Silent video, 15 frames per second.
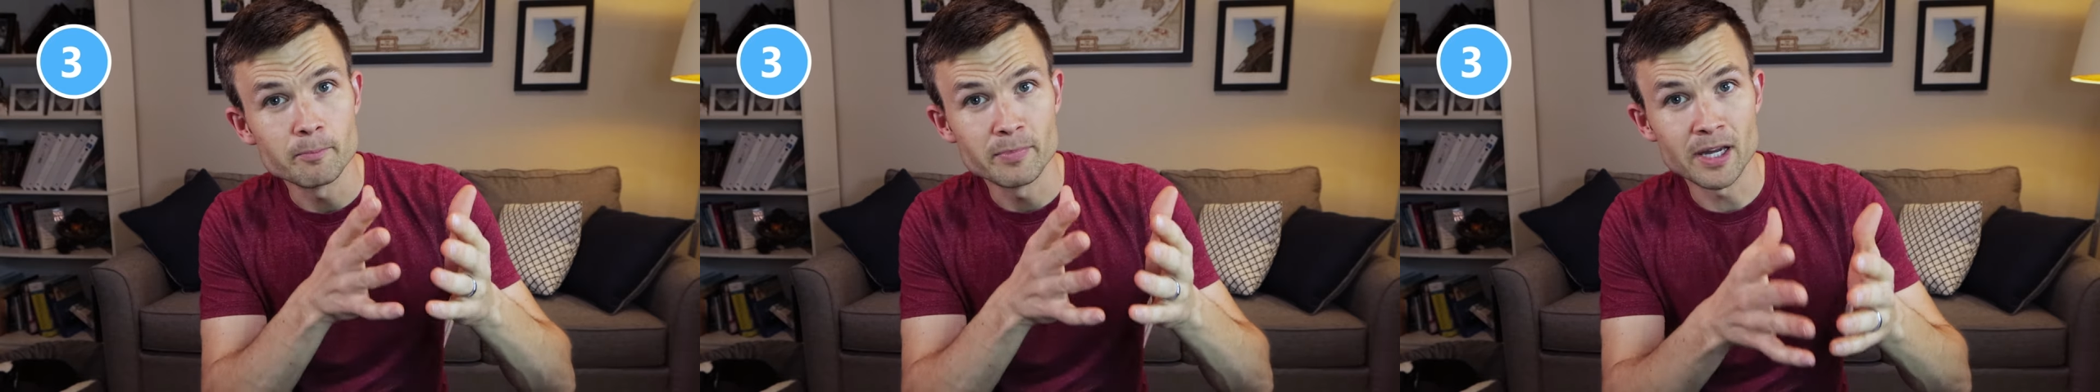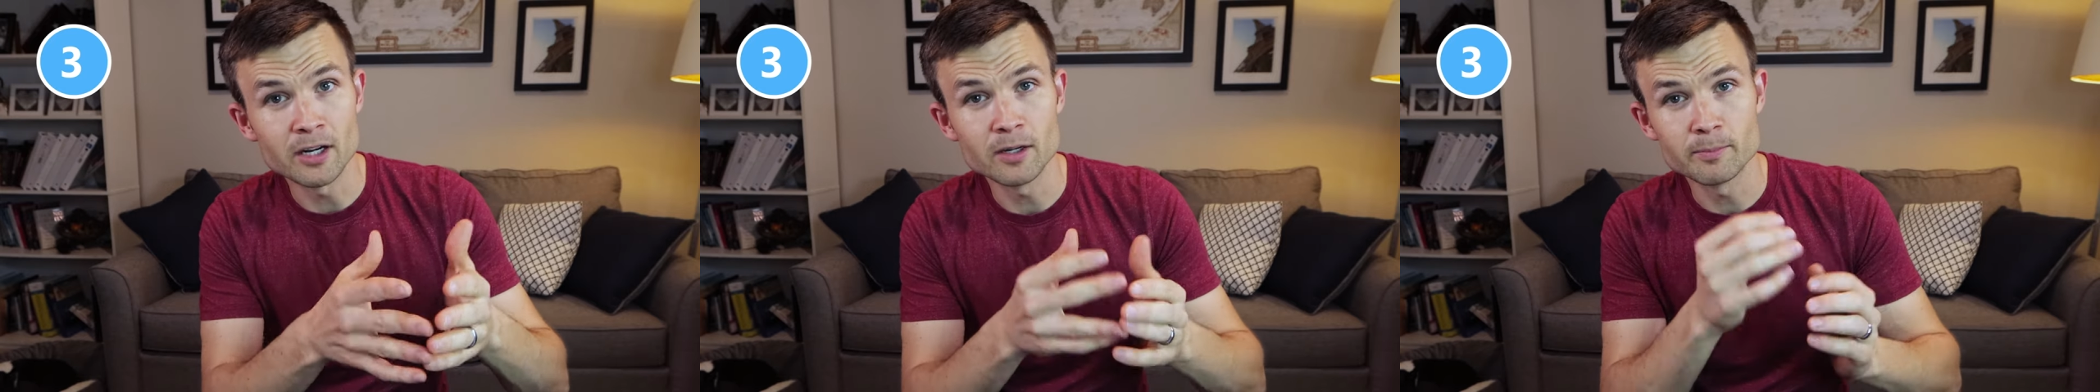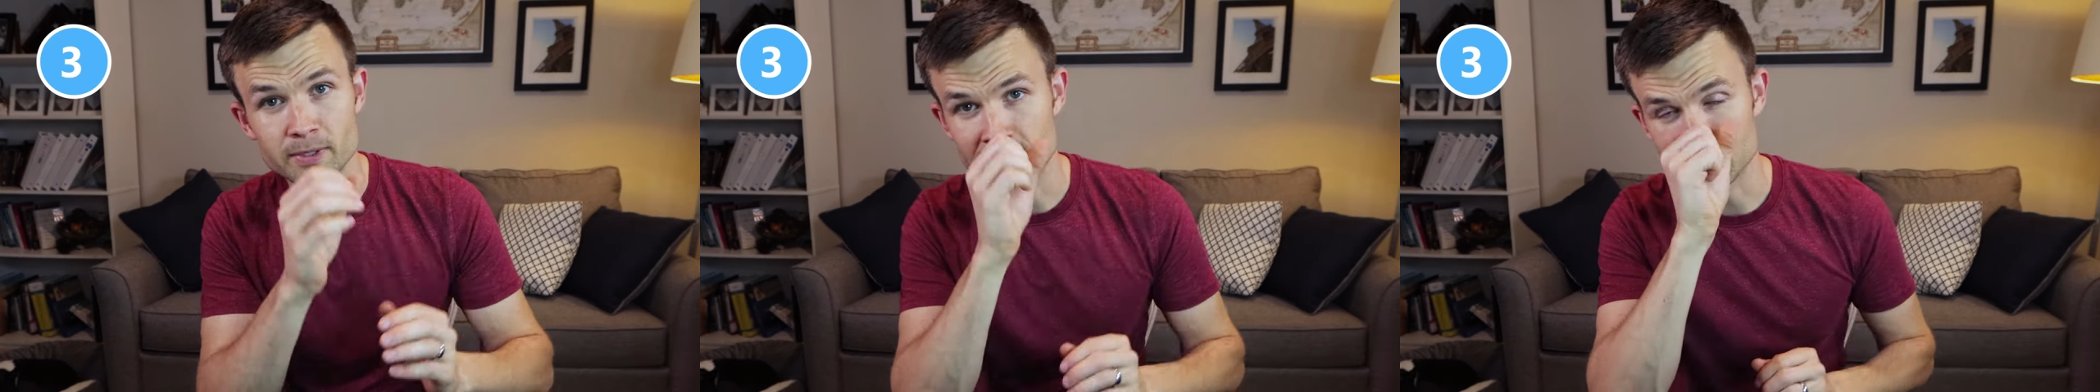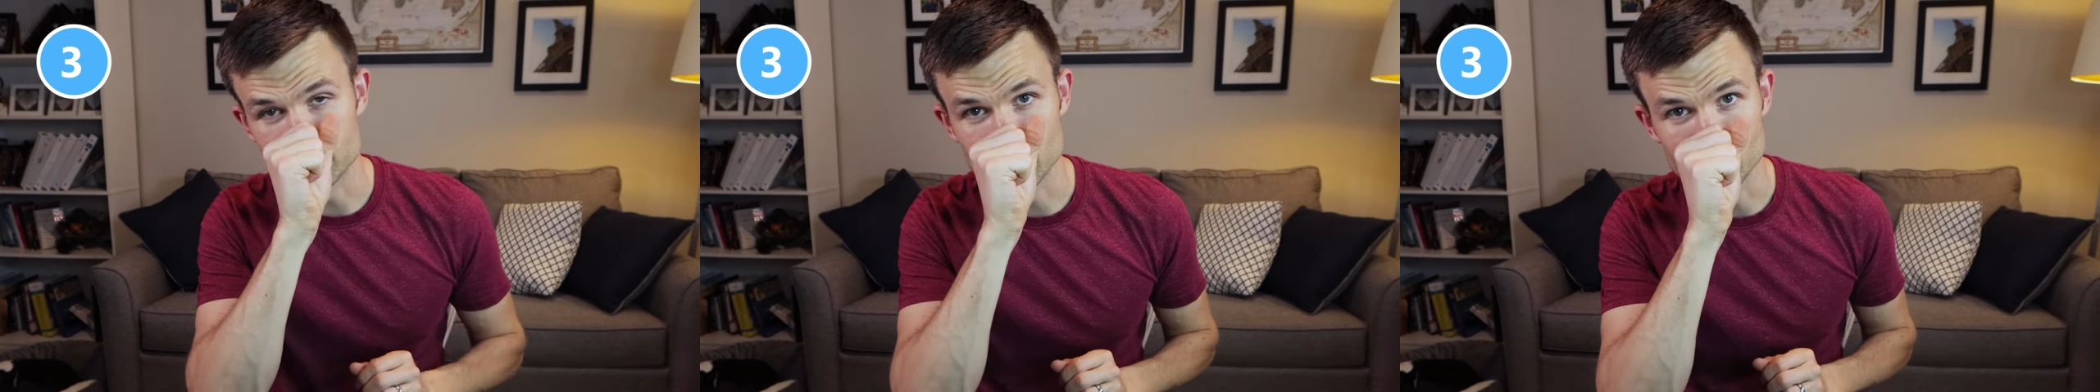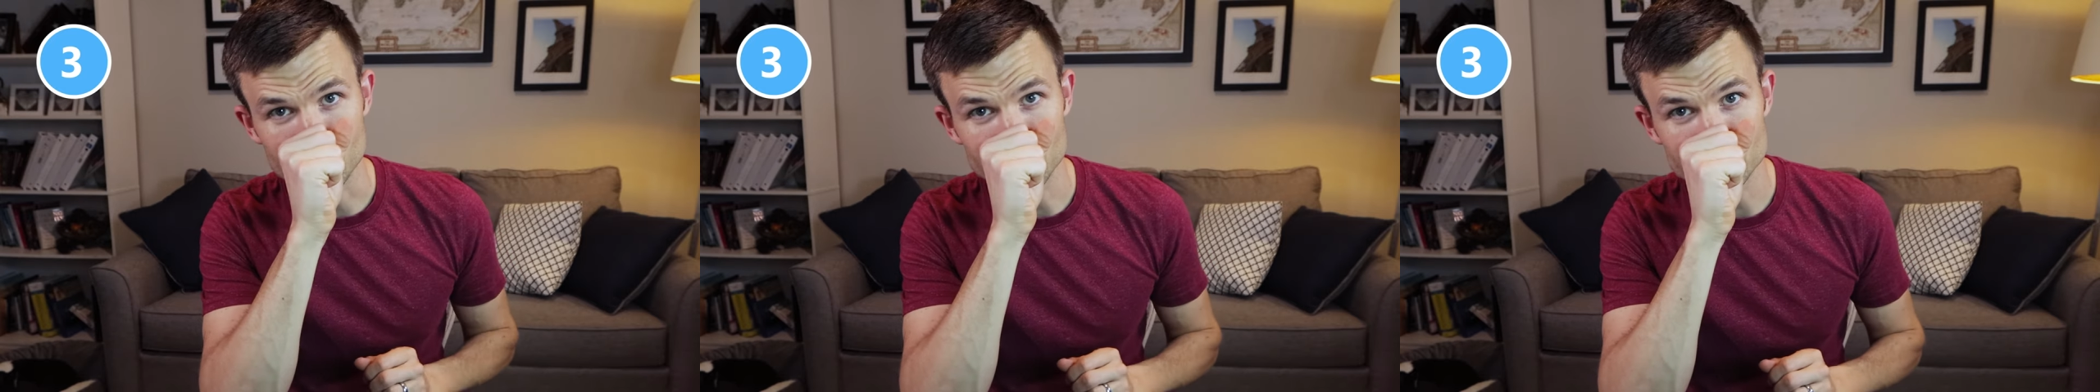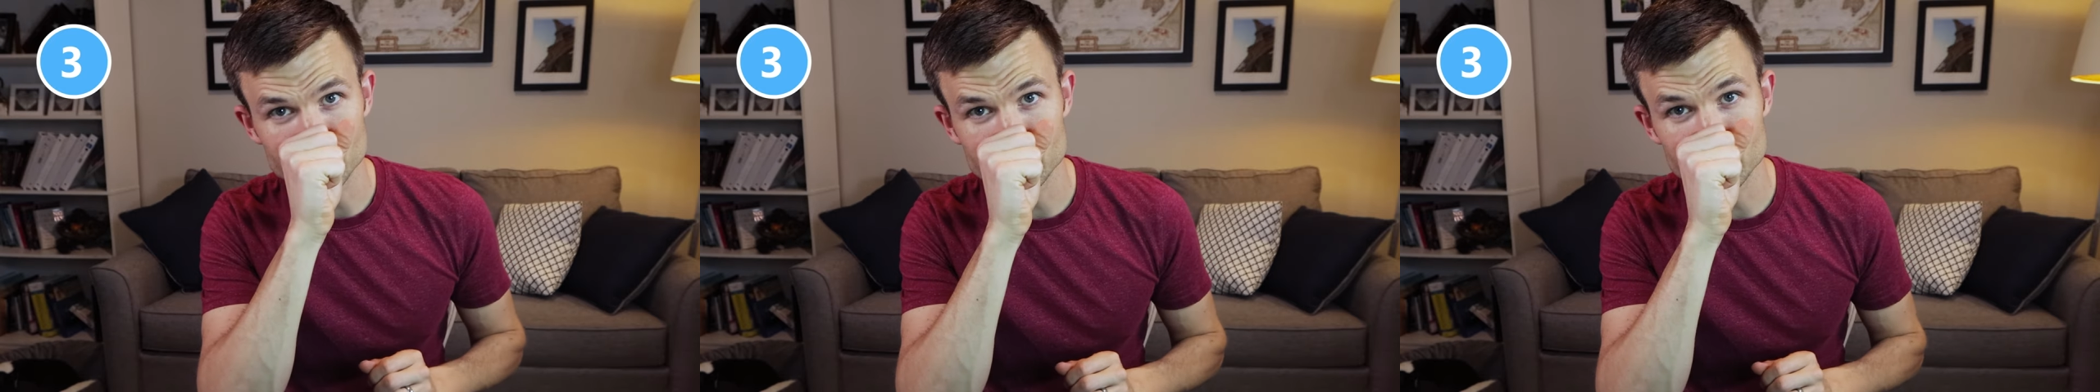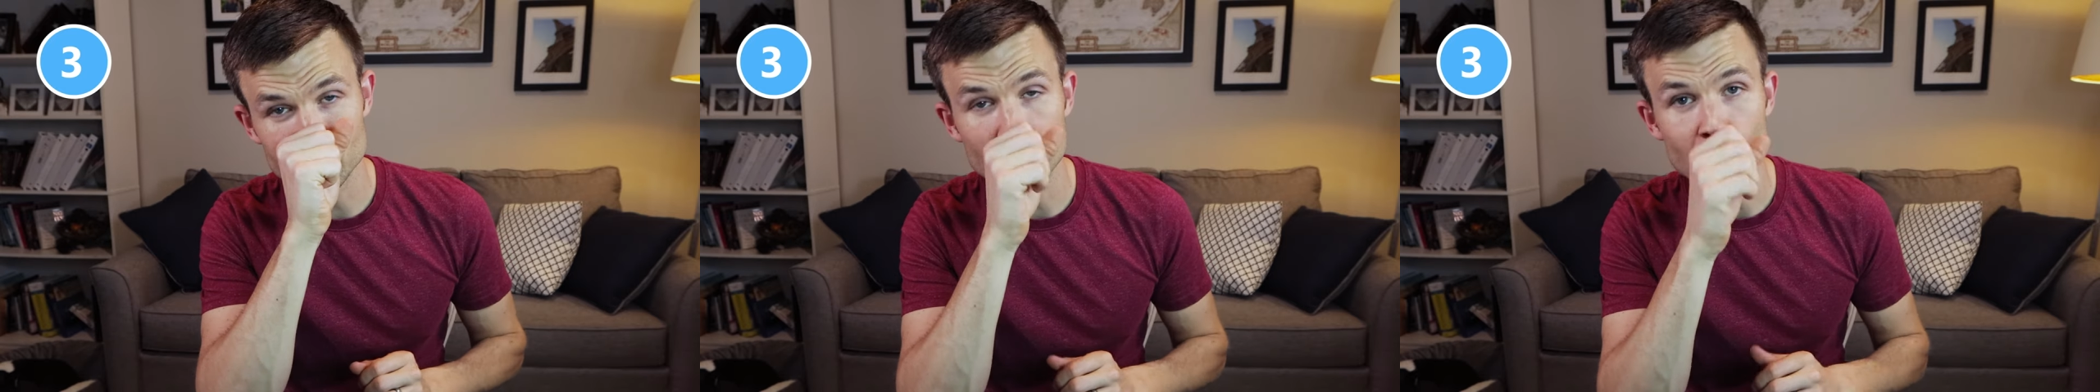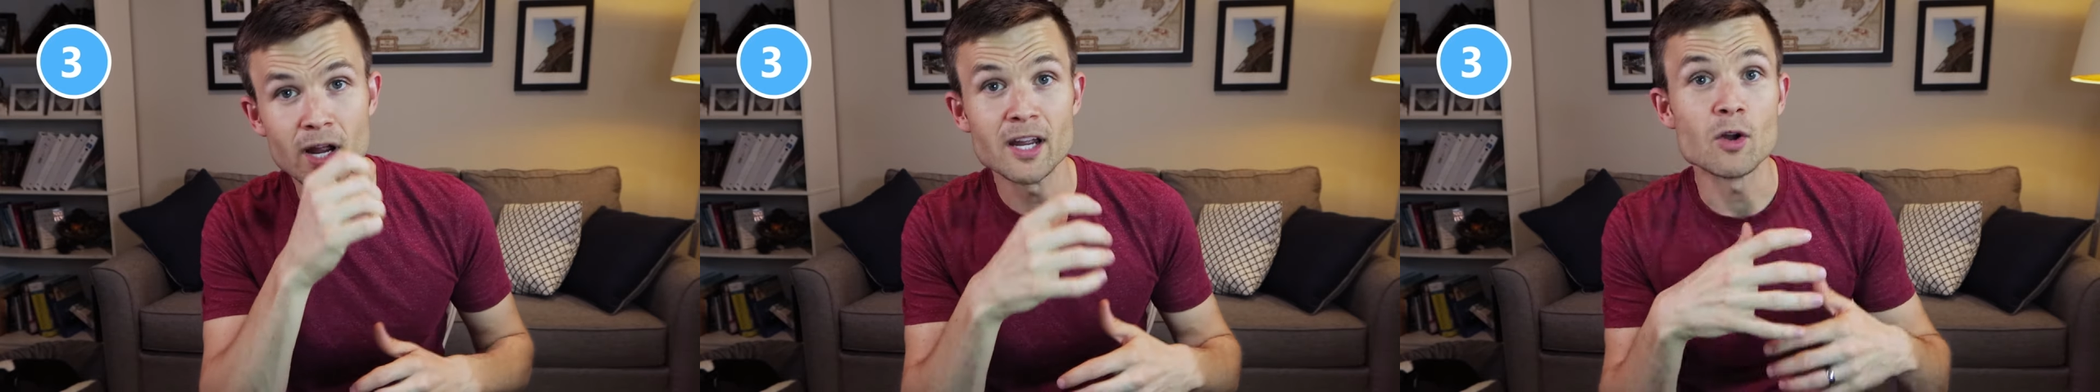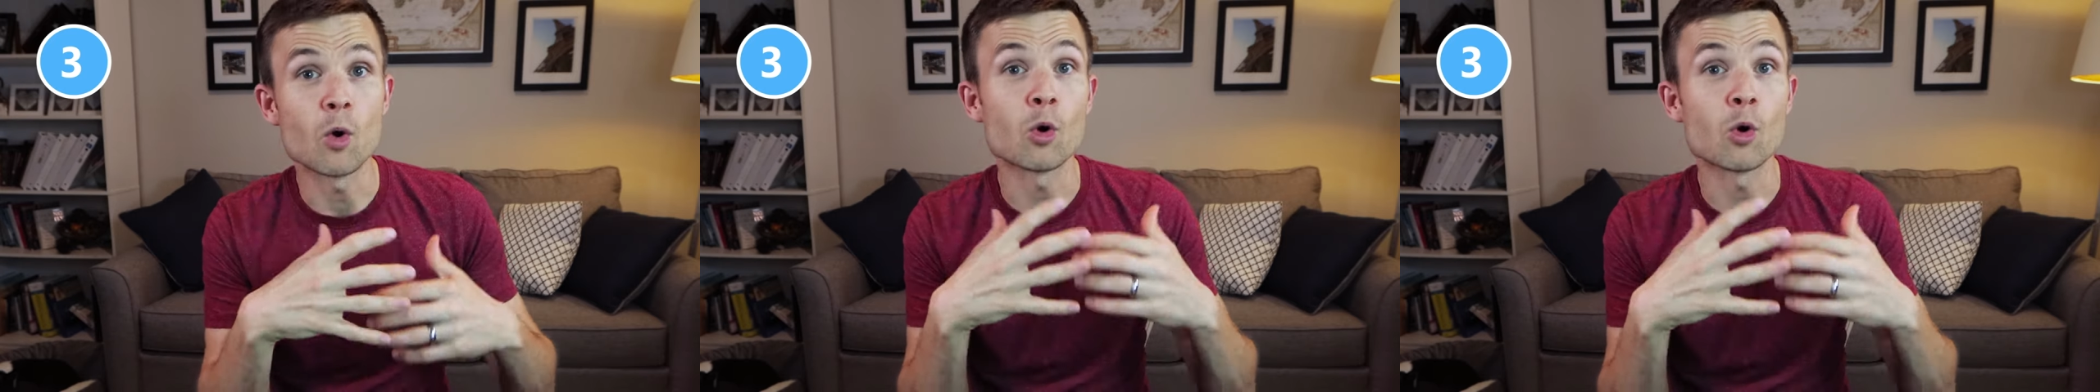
better because their muscles in the way,